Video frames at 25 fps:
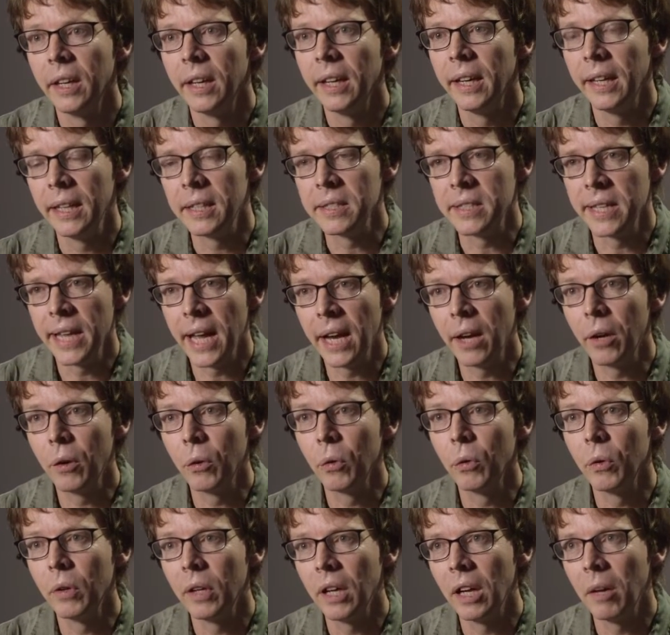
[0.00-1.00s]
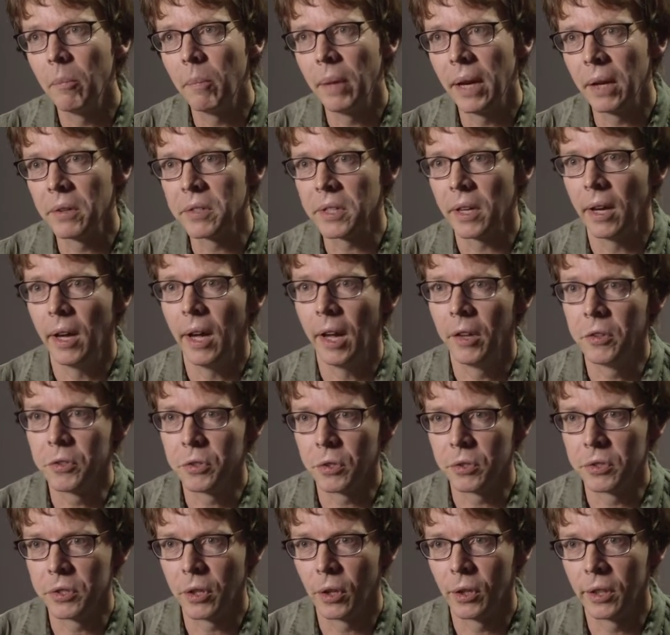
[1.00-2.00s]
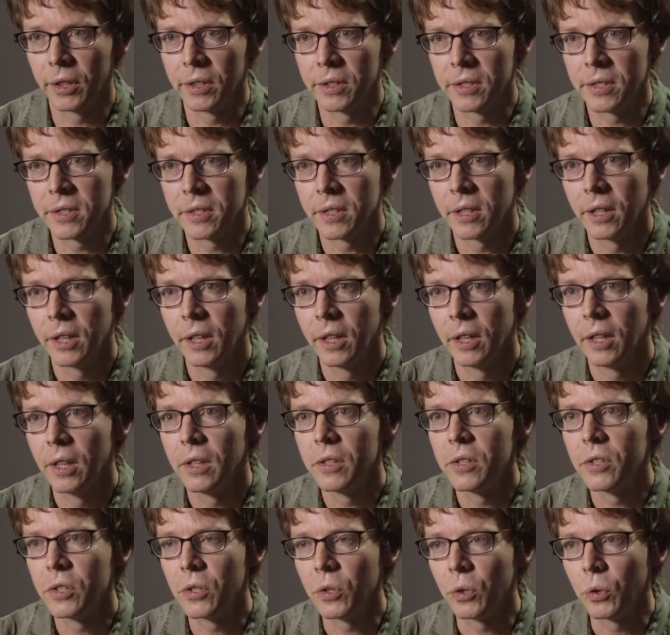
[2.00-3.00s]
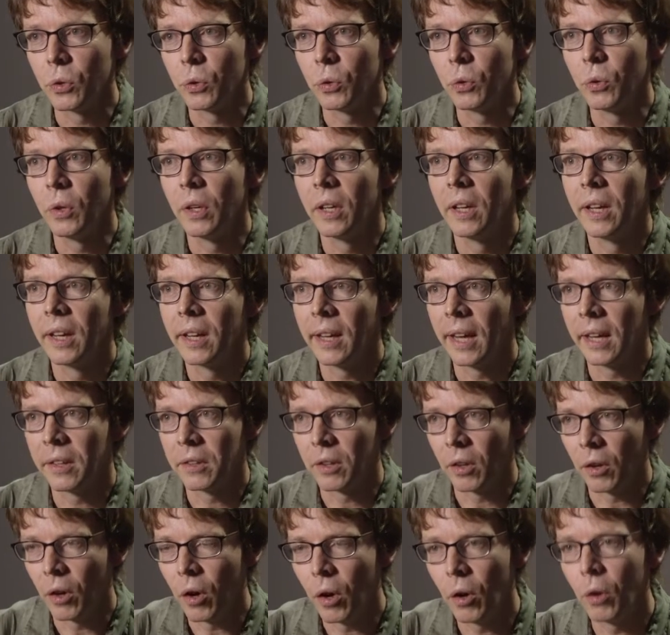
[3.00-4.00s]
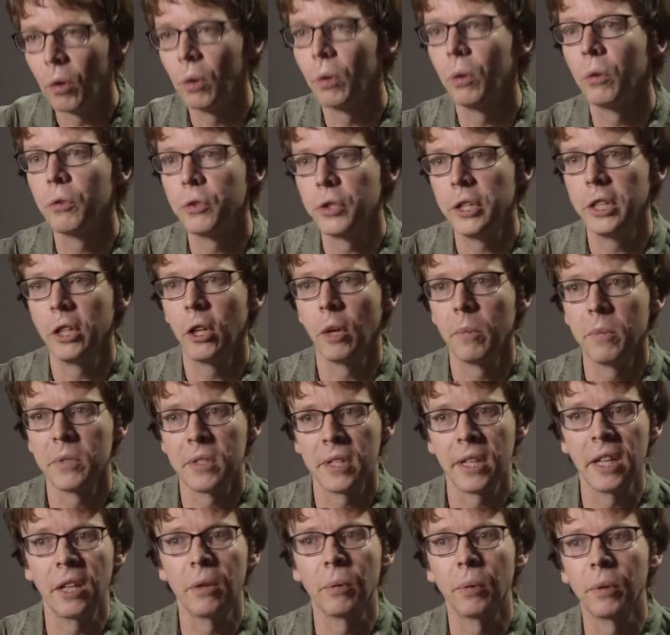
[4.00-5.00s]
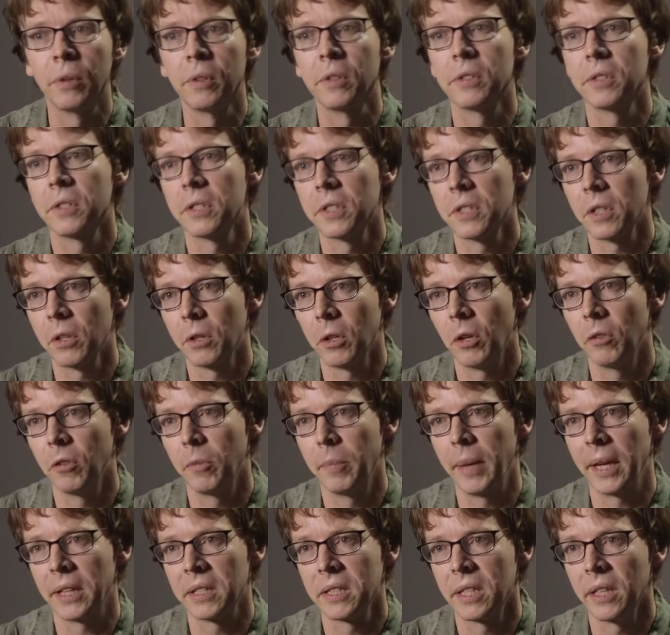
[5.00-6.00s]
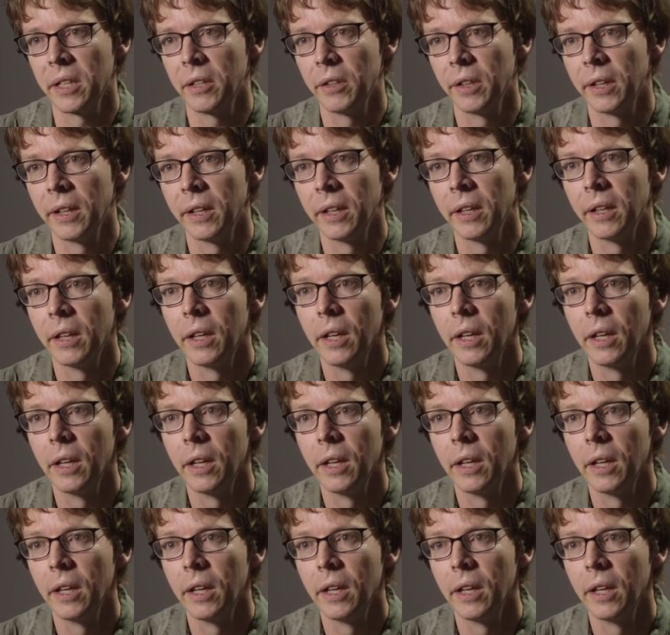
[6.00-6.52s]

It's now about $100 to get the whole genome sequence of a bacteria.